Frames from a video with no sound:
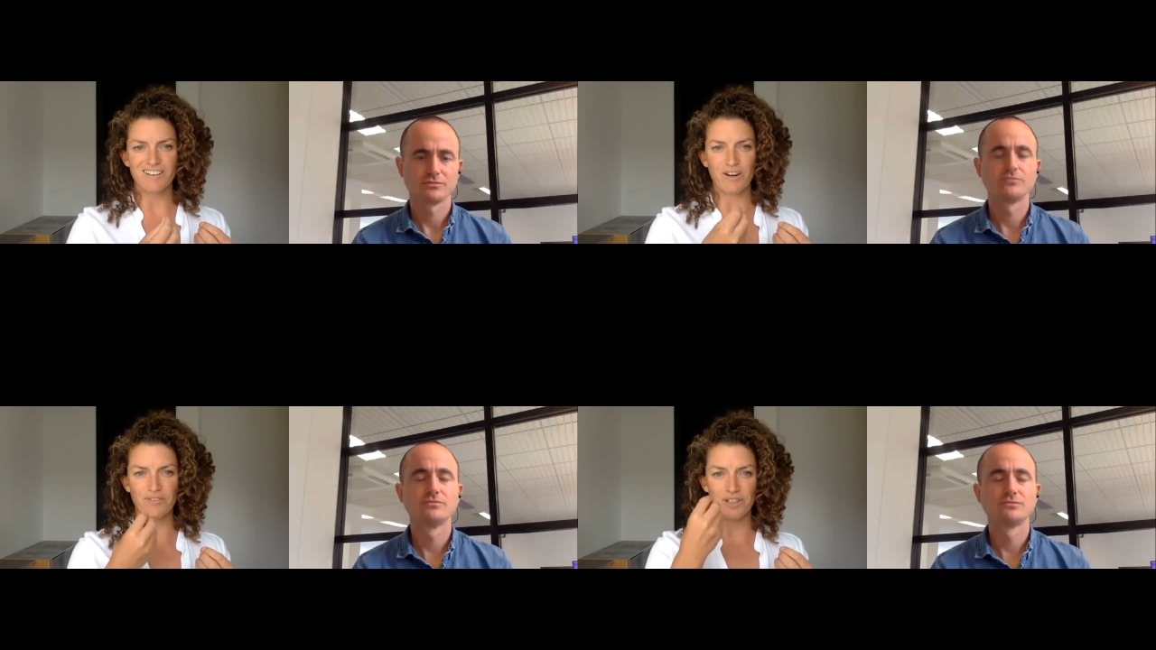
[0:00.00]

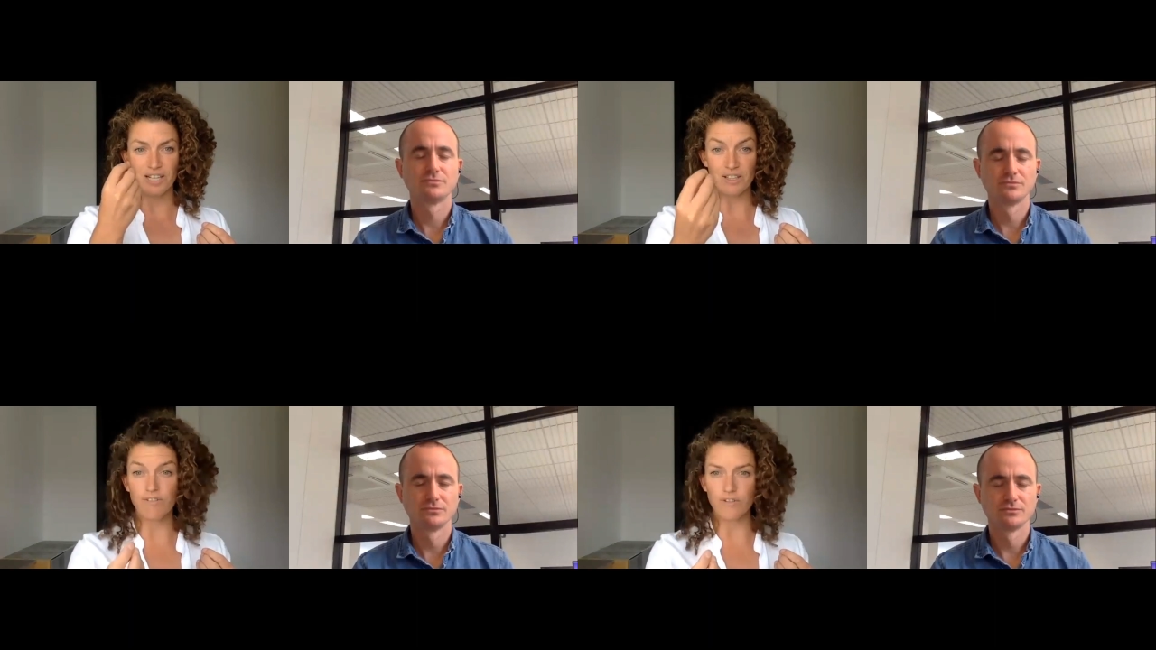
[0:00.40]
Speaker 1: They mm
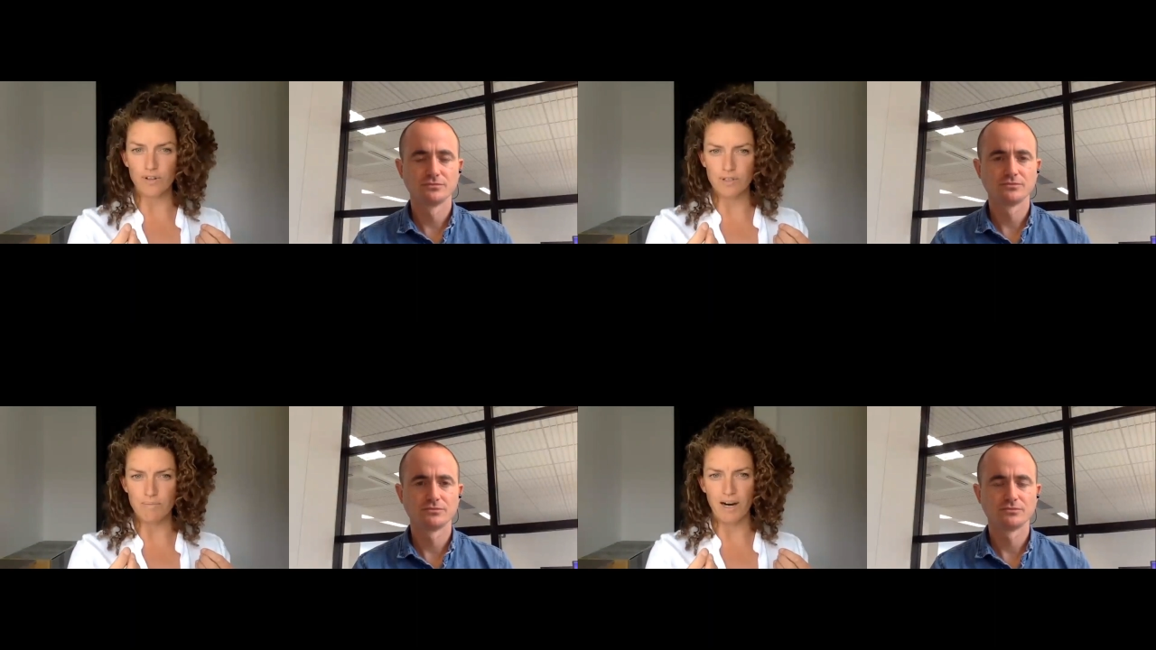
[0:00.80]
-hmm.
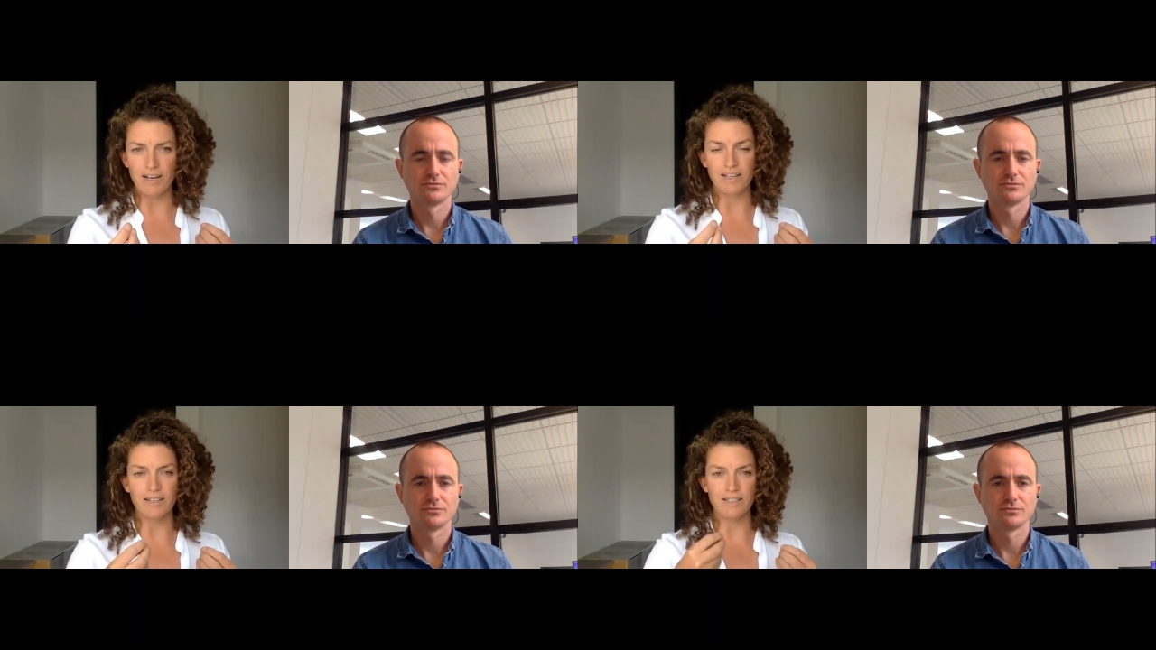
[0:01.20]
first
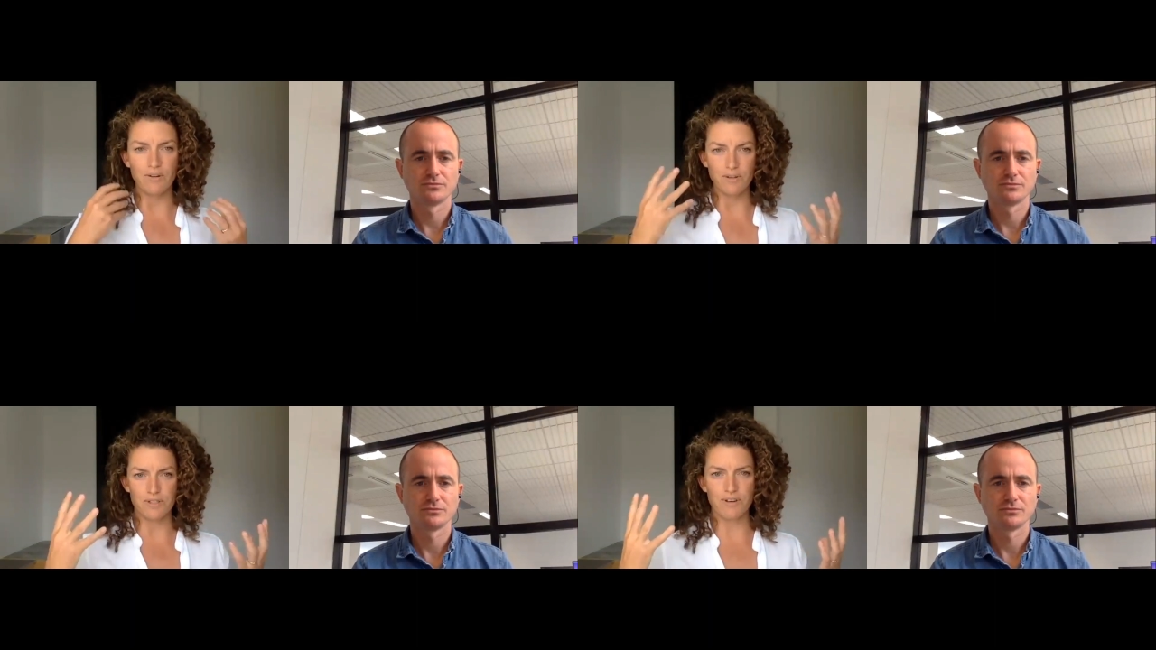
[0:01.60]
buy-in, and they
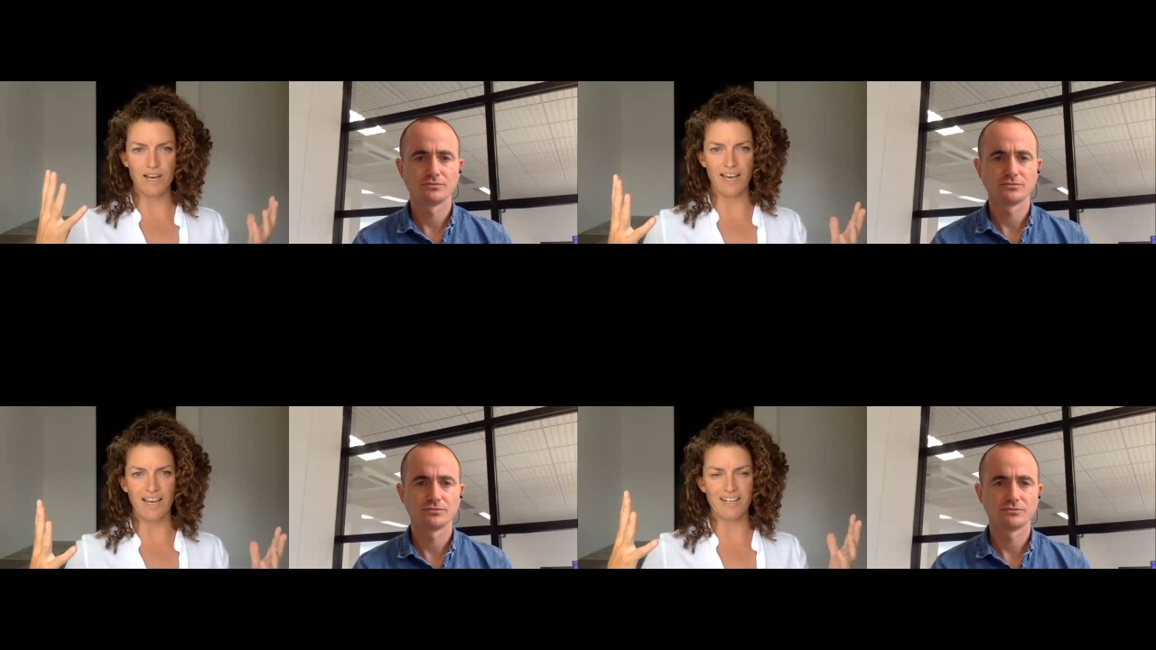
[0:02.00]
also
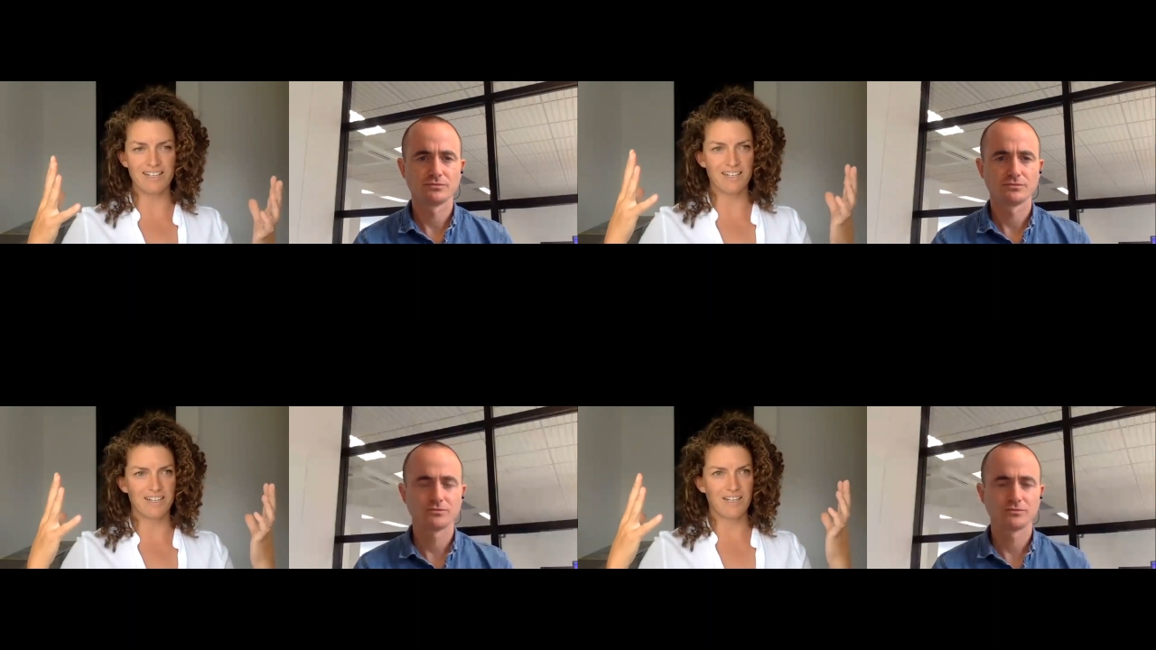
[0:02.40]
add
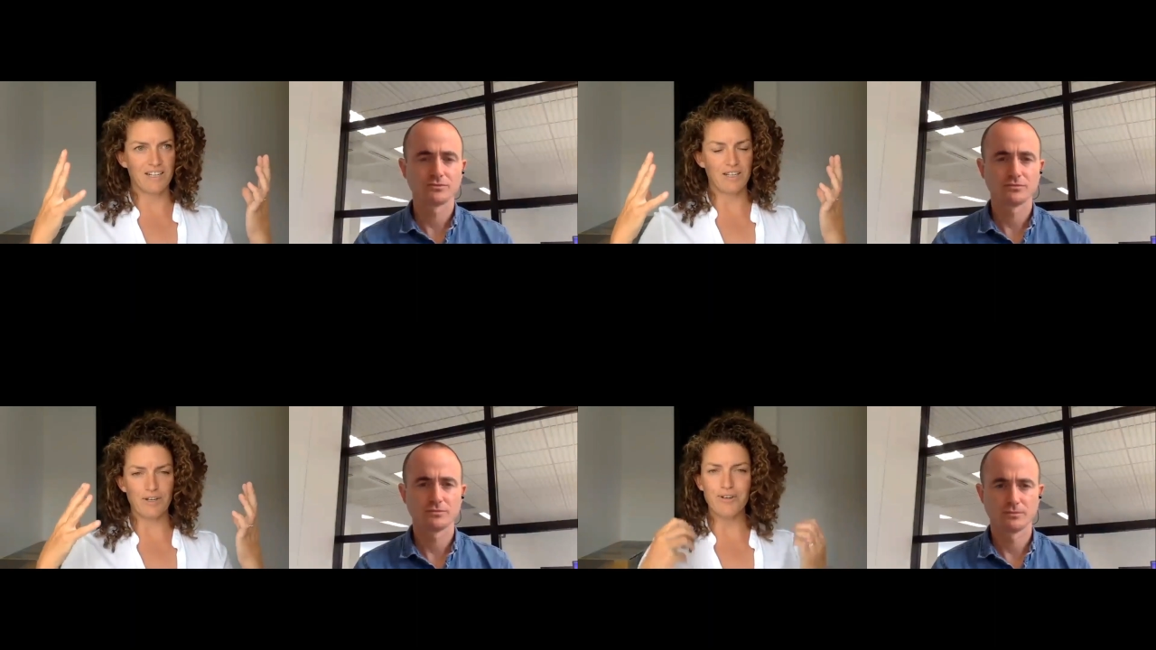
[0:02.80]

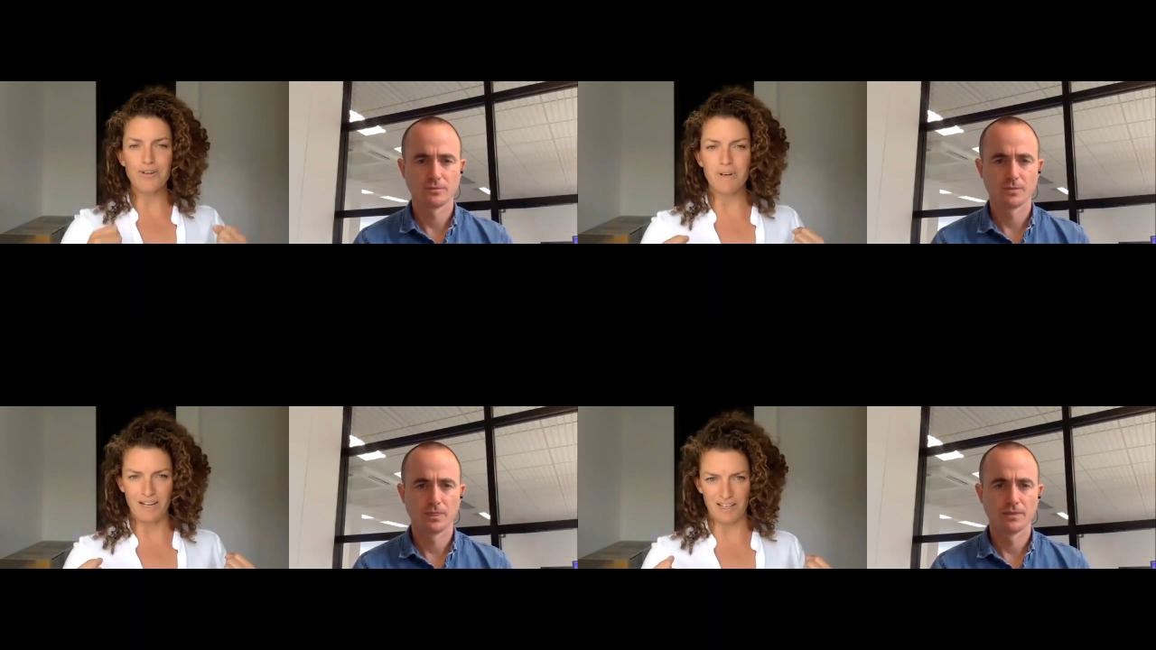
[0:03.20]
the
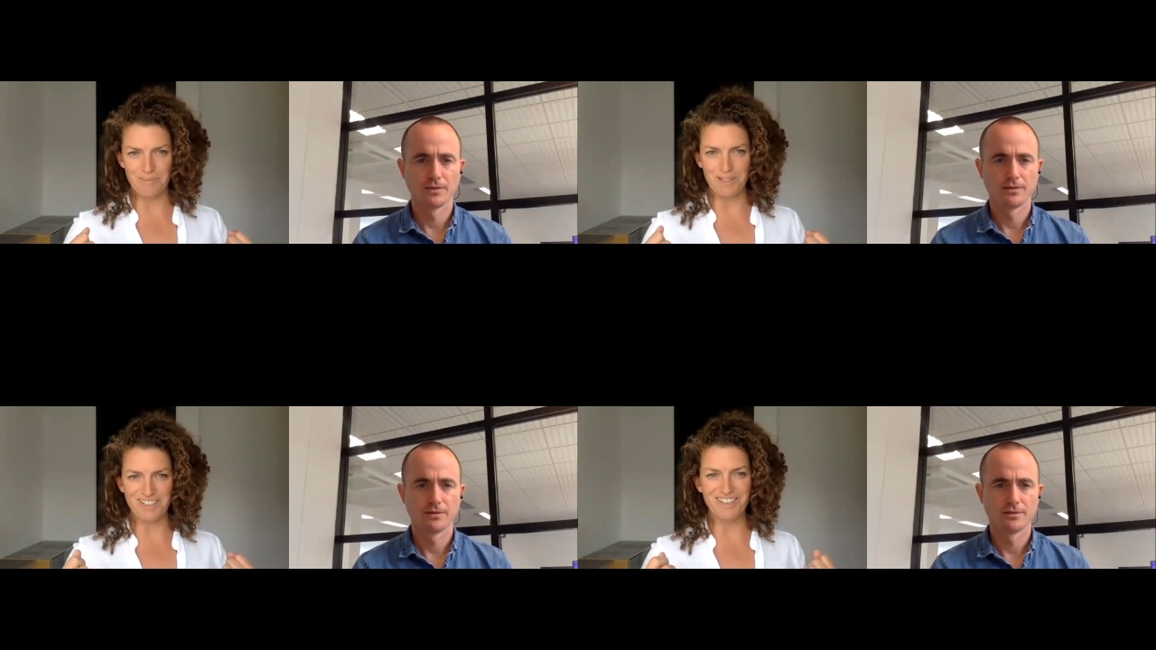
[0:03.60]
human
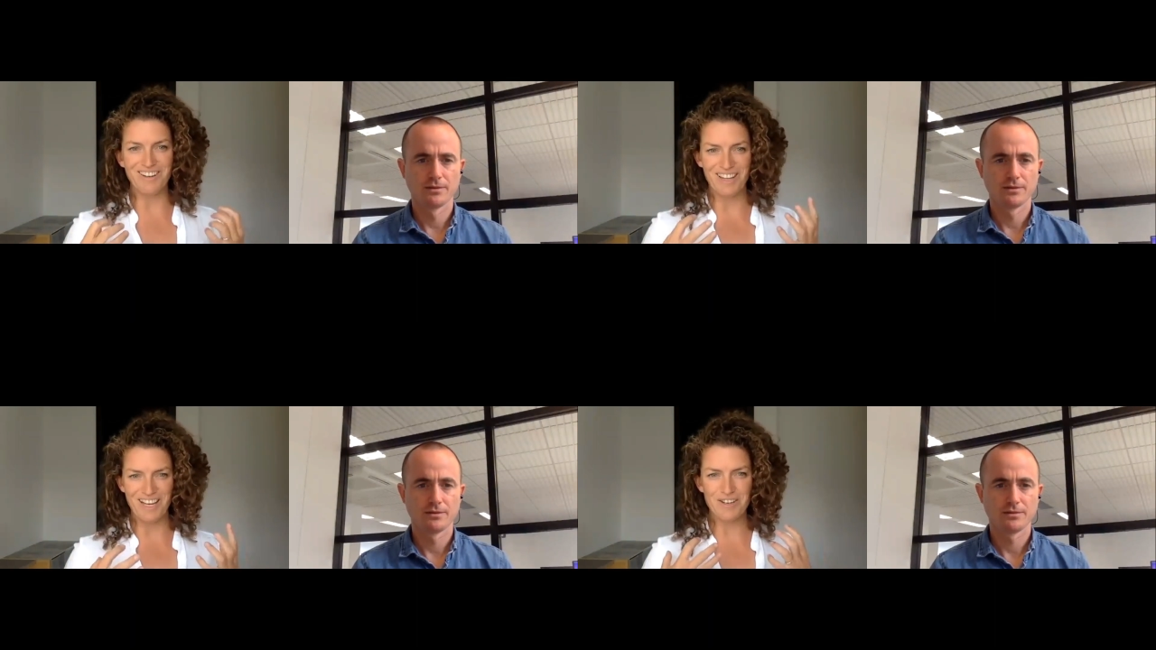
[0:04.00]
element. You
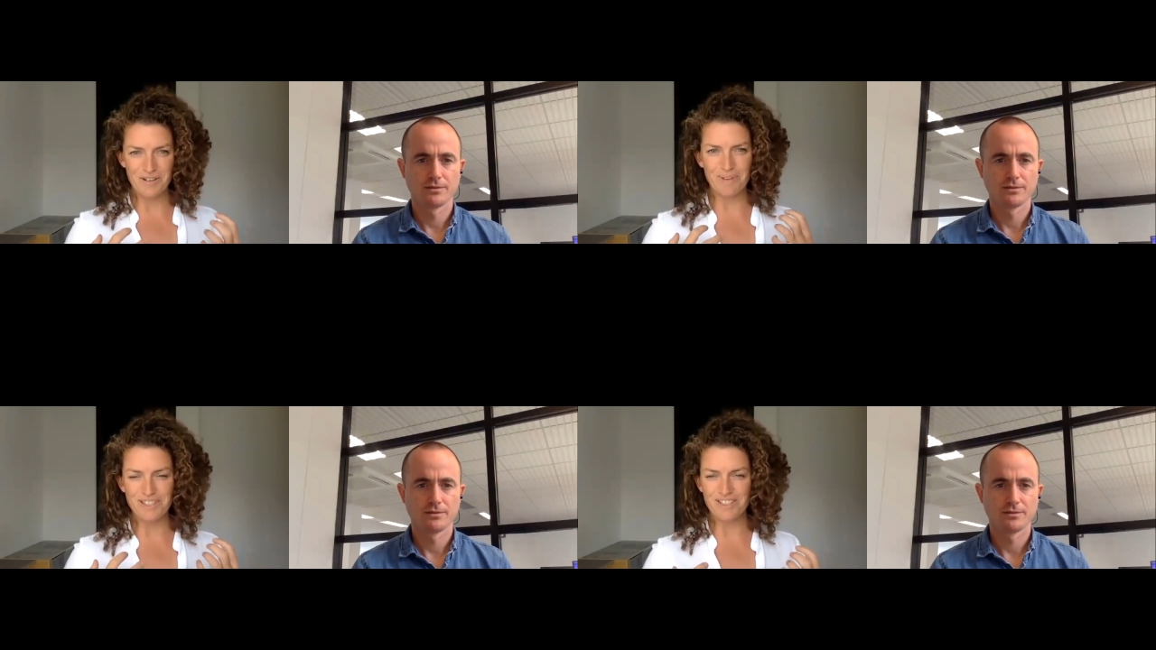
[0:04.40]
know, that
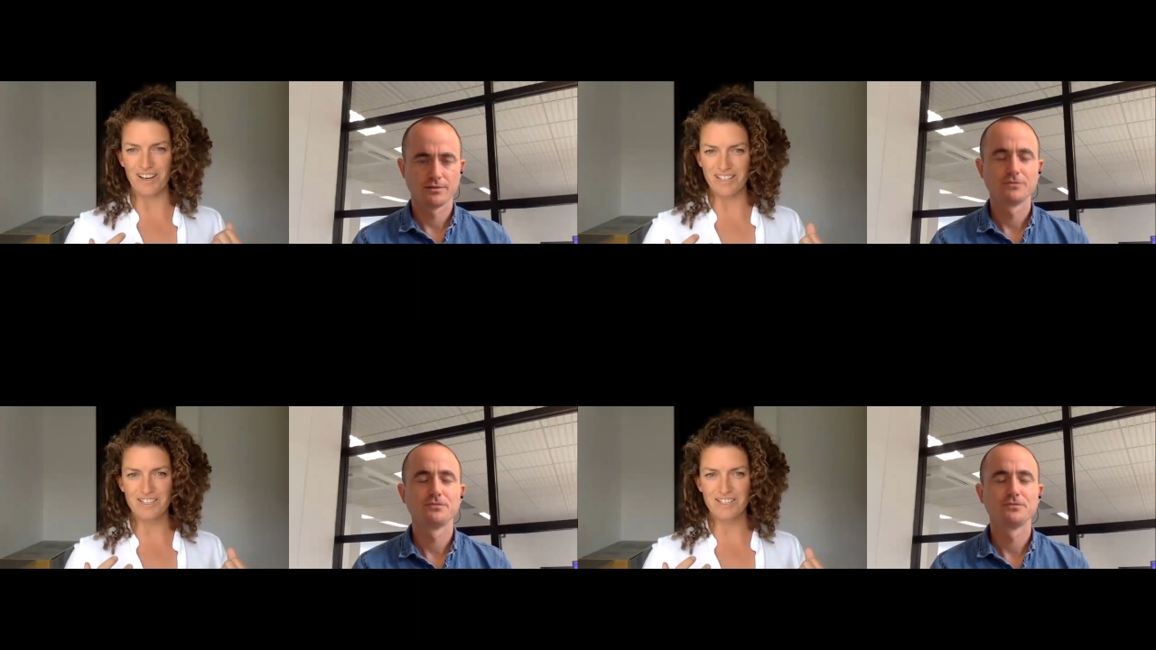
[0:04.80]
human side